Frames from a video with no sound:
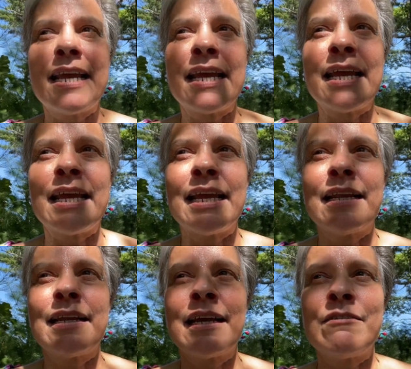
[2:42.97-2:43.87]

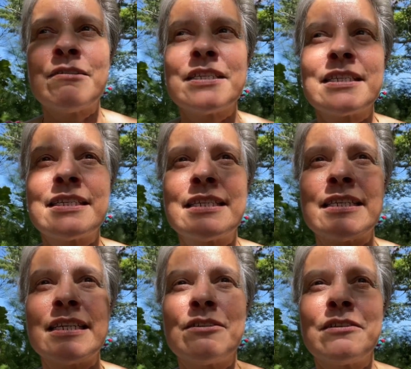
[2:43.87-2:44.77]
And I was
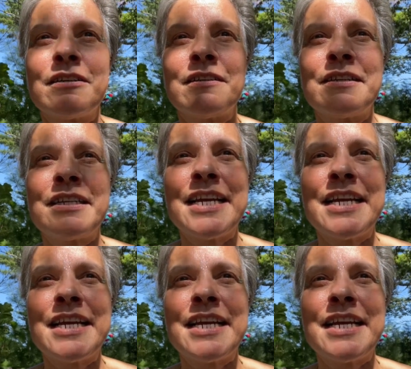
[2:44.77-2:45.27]
assisting her,